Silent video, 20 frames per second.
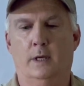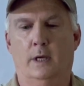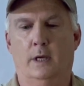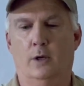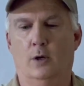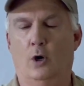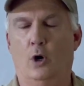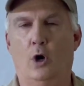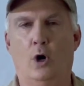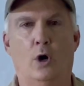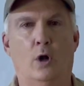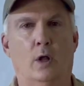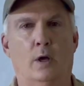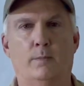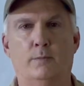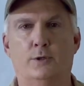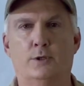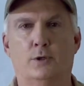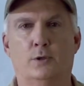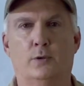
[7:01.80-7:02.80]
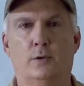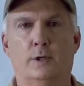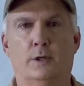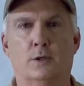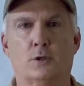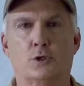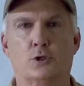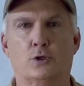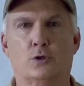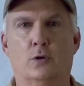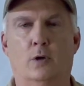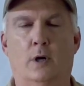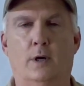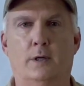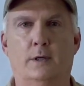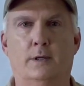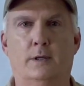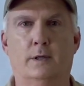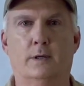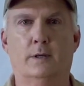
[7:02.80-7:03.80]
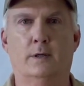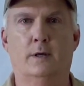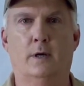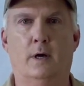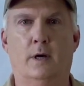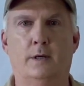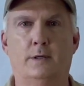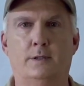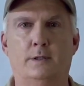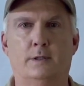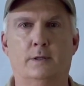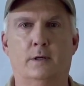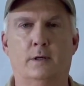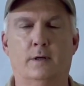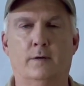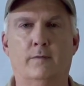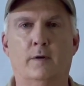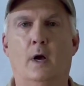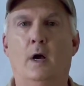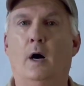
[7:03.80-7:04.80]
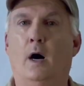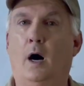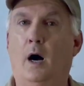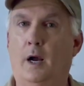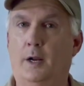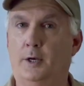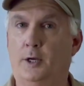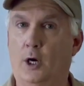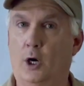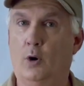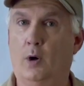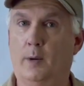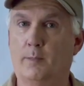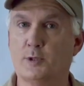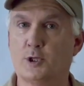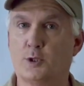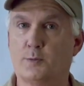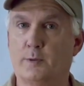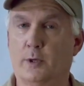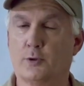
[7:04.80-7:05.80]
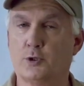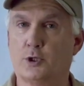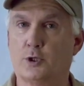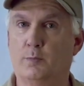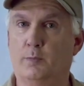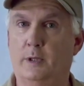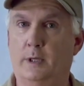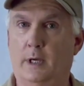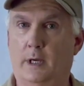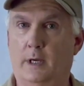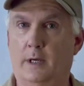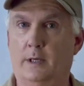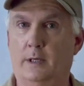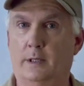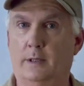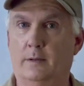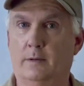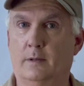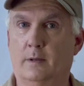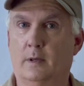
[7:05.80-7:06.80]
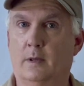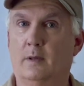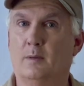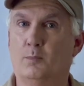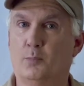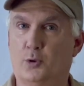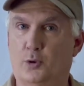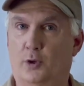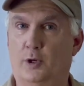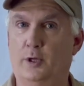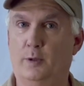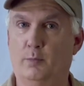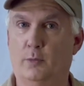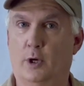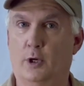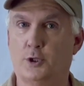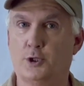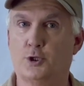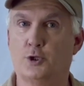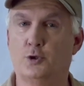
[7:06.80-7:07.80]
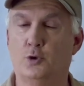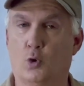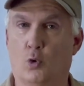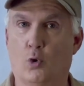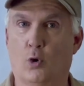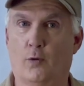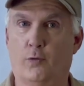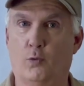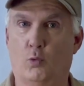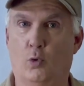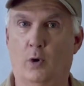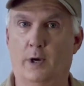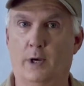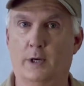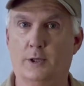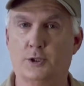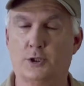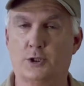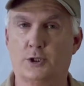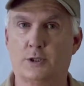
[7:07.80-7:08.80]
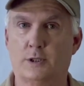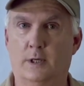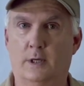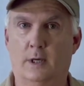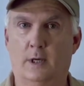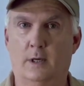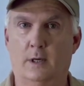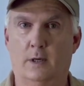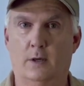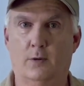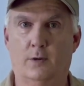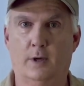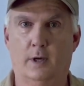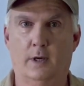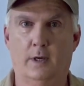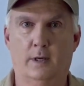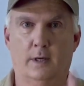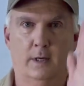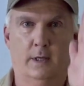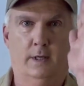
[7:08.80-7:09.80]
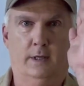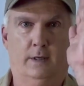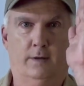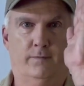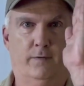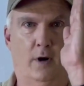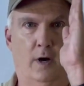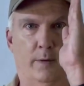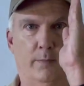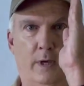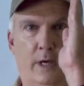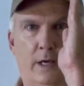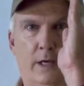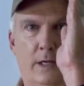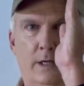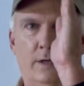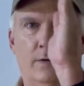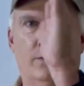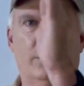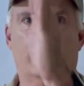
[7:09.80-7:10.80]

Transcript: and all I'm doing is trying to get an idea of, I know I'm supposed to be heading pretty much northwest, okay? If I'm heading